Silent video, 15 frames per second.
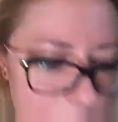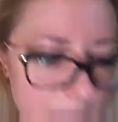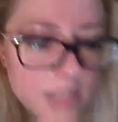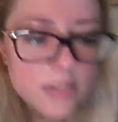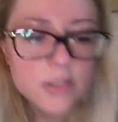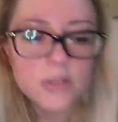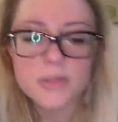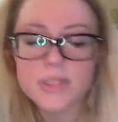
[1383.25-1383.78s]

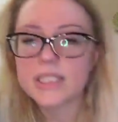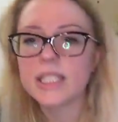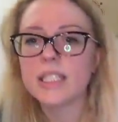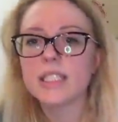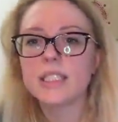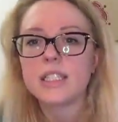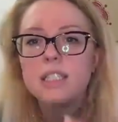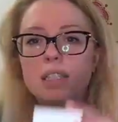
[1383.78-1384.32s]
So it was
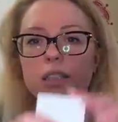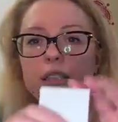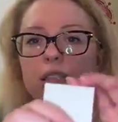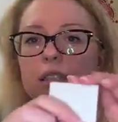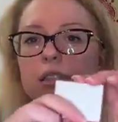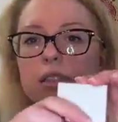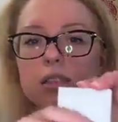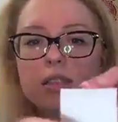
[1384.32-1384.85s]
like
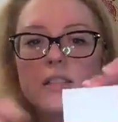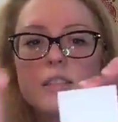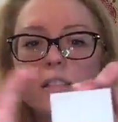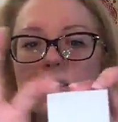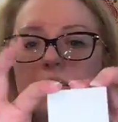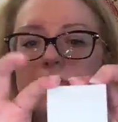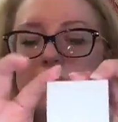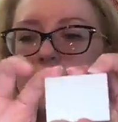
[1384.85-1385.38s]

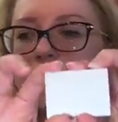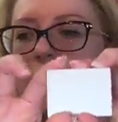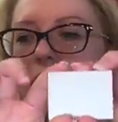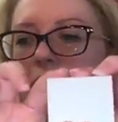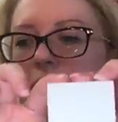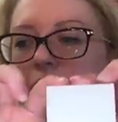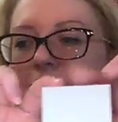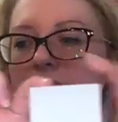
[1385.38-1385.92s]

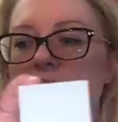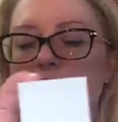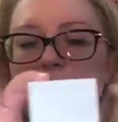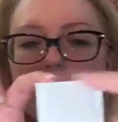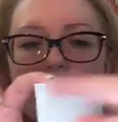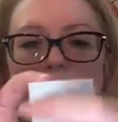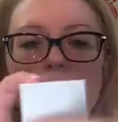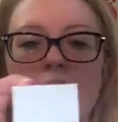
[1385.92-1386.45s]
kind of like this
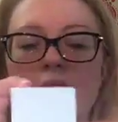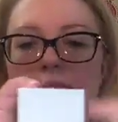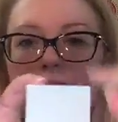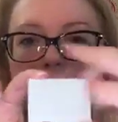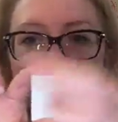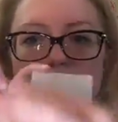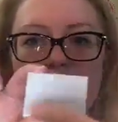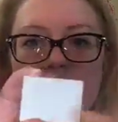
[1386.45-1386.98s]
size
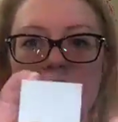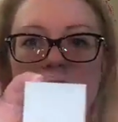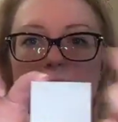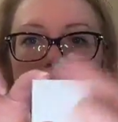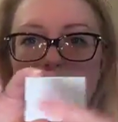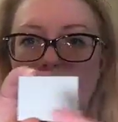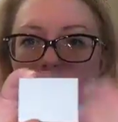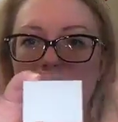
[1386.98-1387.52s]

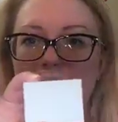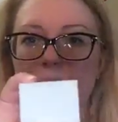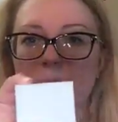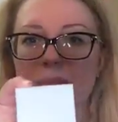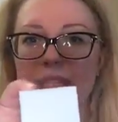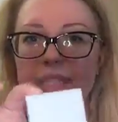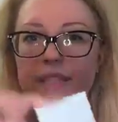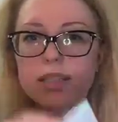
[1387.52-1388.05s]
around,
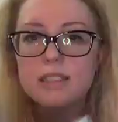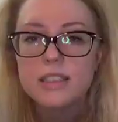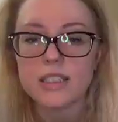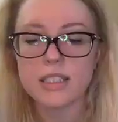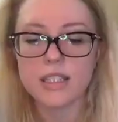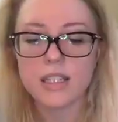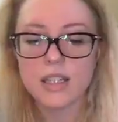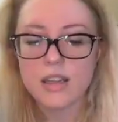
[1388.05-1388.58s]

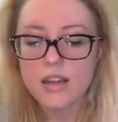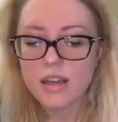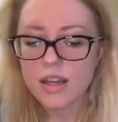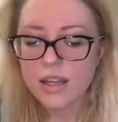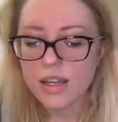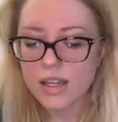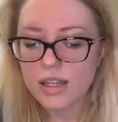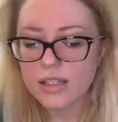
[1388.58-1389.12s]
basically.
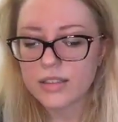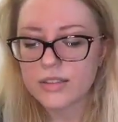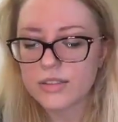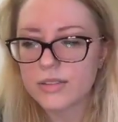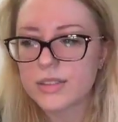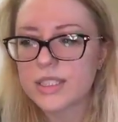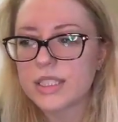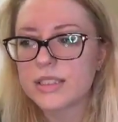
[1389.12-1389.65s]
And
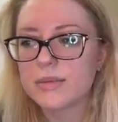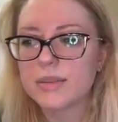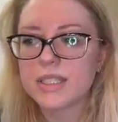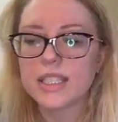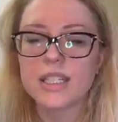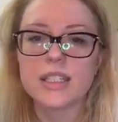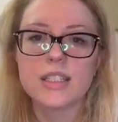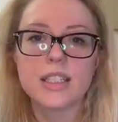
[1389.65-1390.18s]
so it's not something
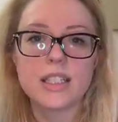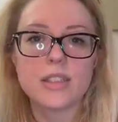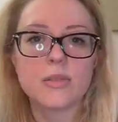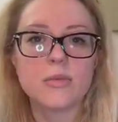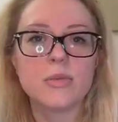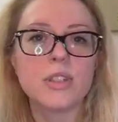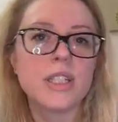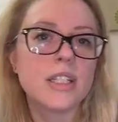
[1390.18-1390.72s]
that like
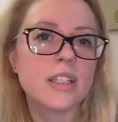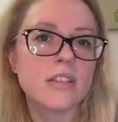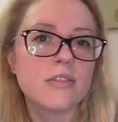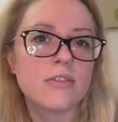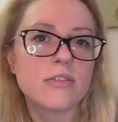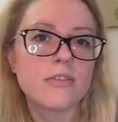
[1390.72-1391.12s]
would have